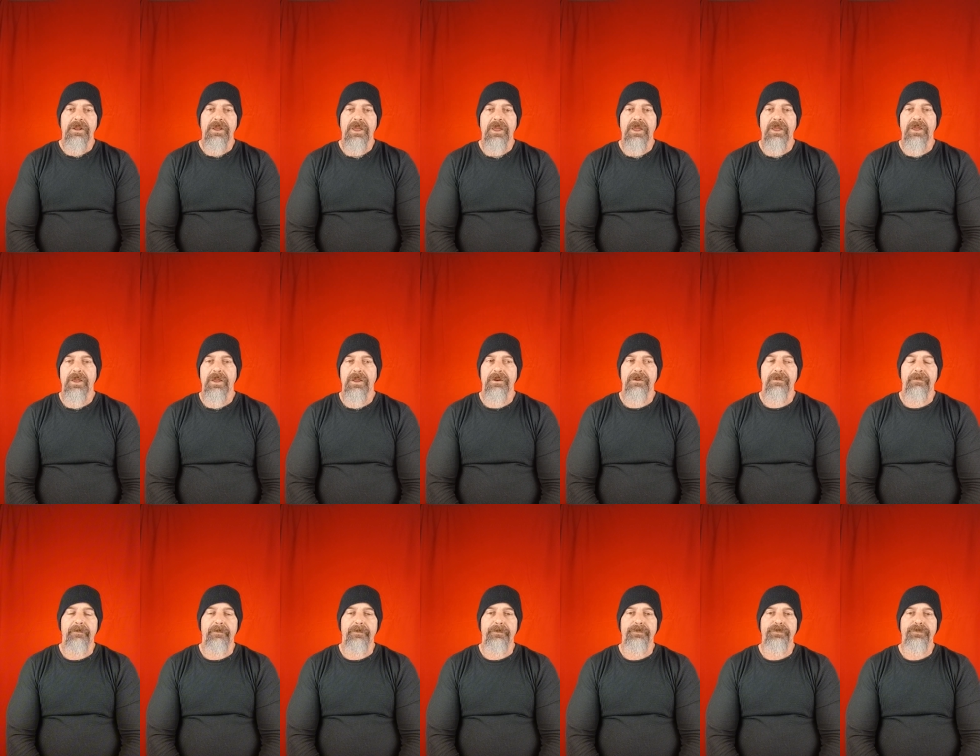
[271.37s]

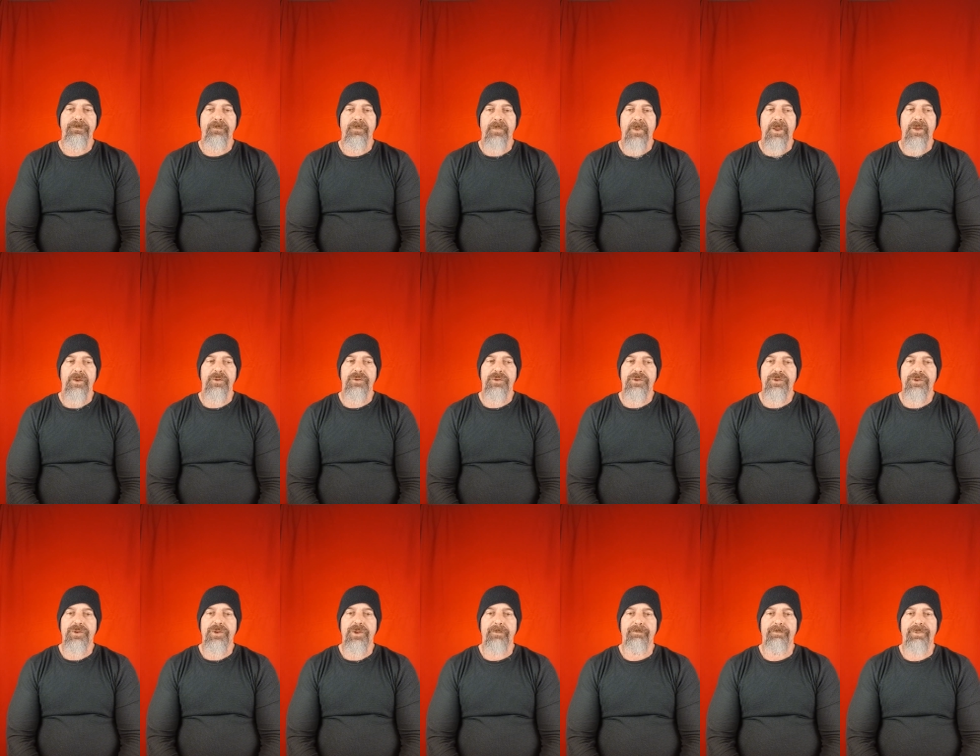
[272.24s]
And
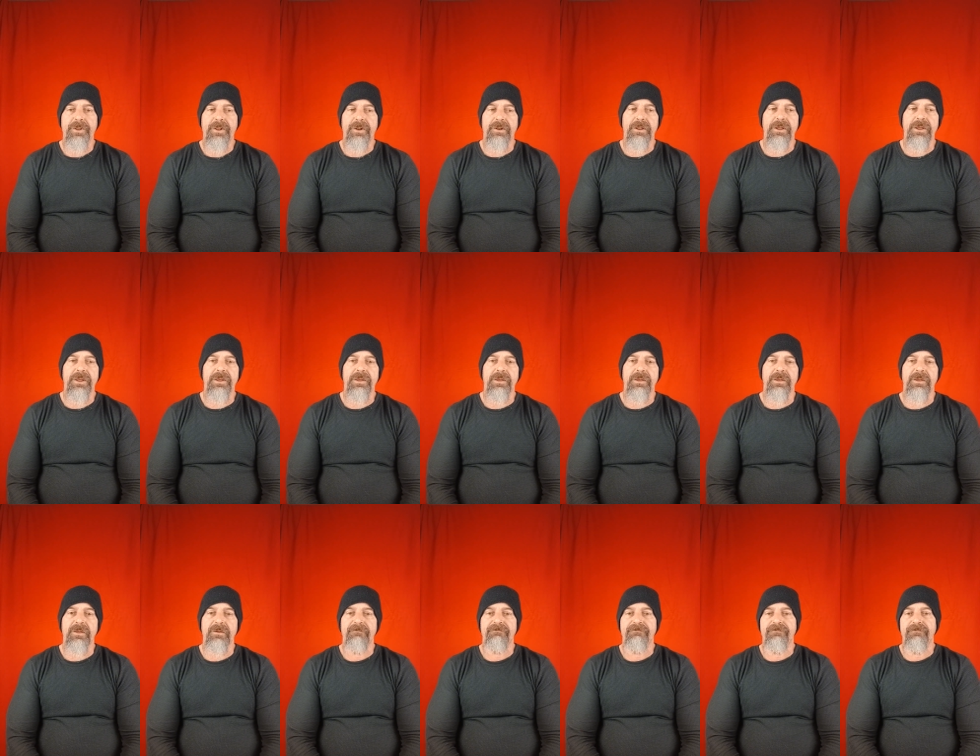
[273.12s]

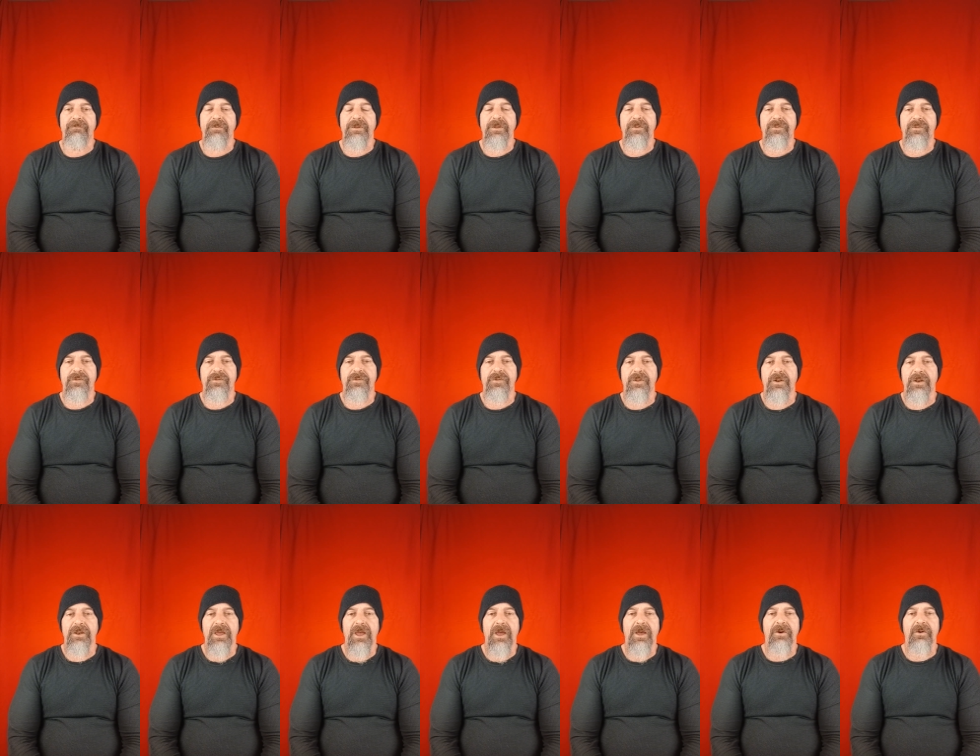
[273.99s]
typically, if it's the
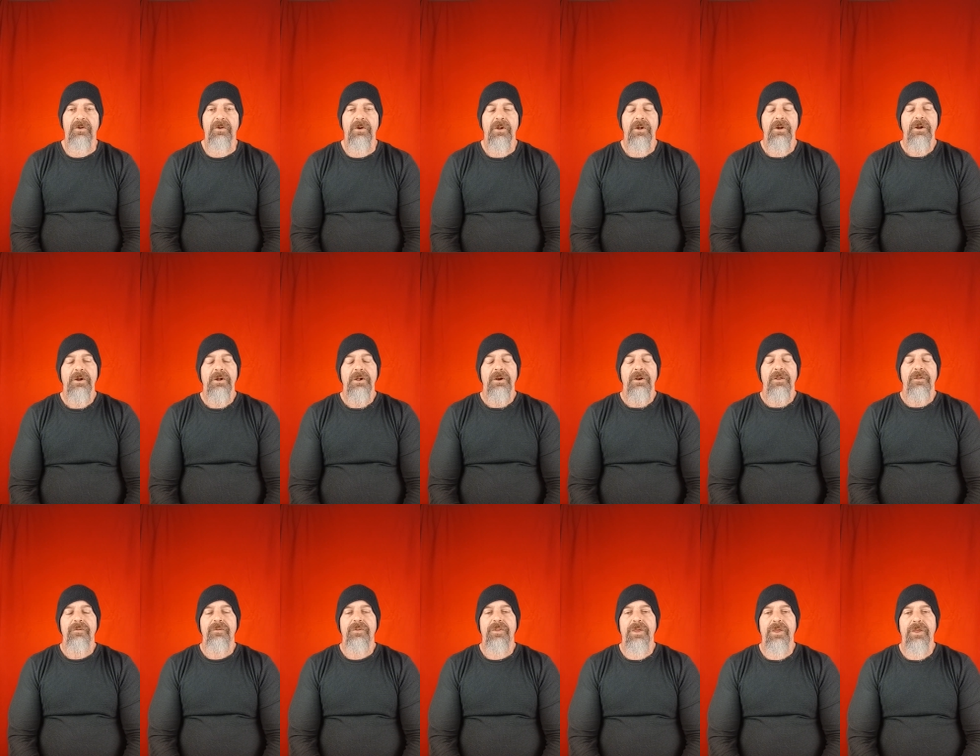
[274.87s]
latter,
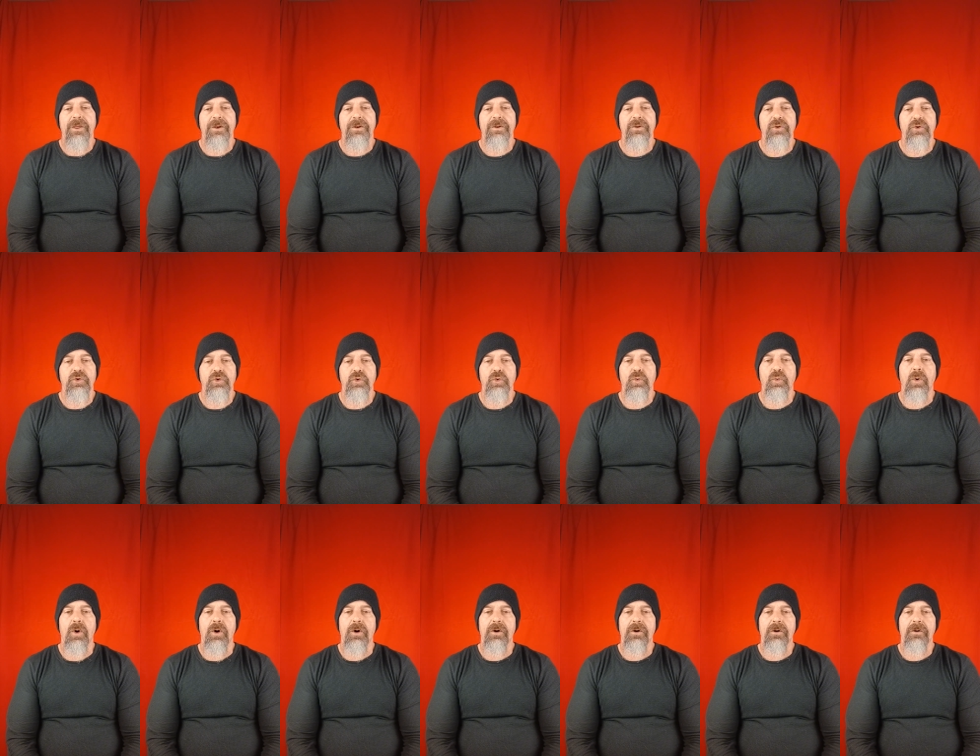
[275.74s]
then
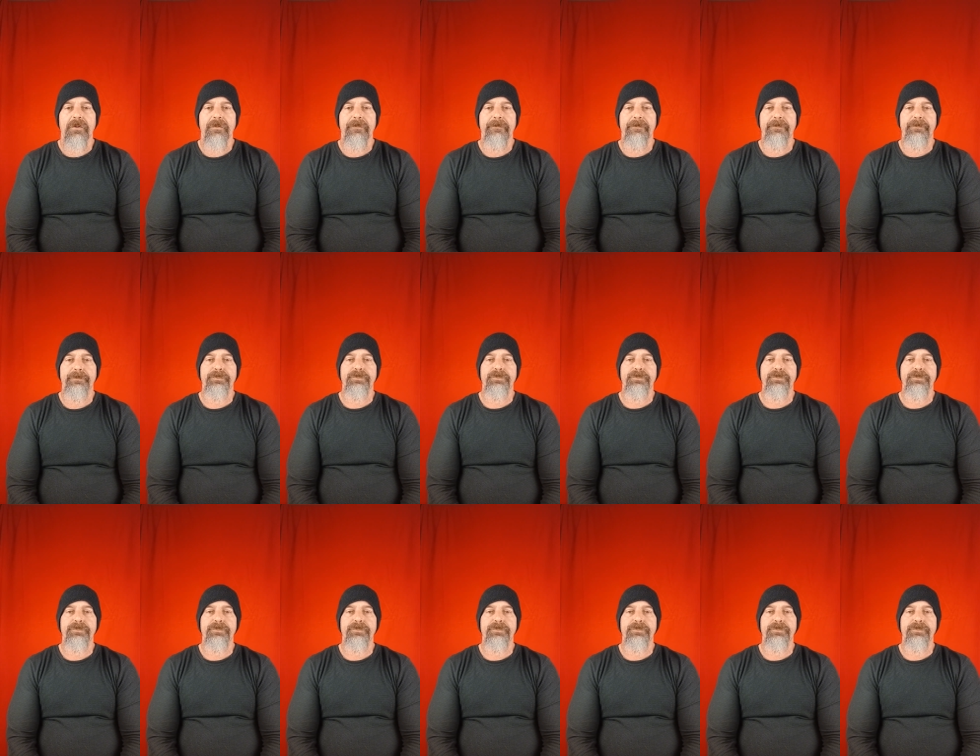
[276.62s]
you are